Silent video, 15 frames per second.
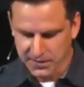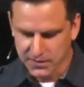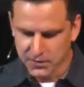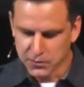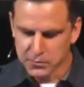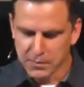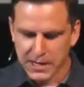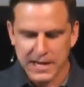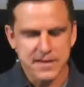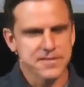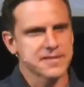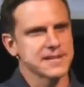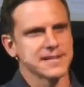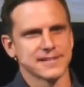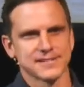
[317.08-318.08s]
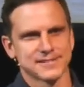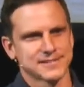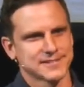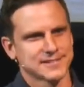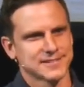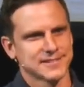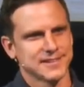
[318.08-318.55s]
There's many things
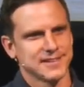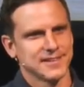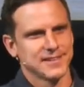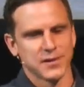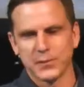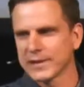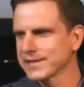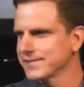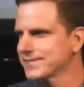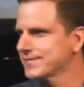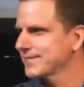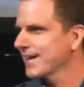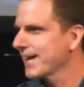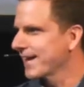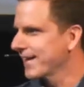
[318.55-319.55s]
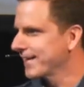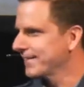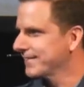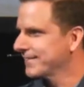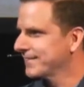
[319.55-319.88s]
that we can say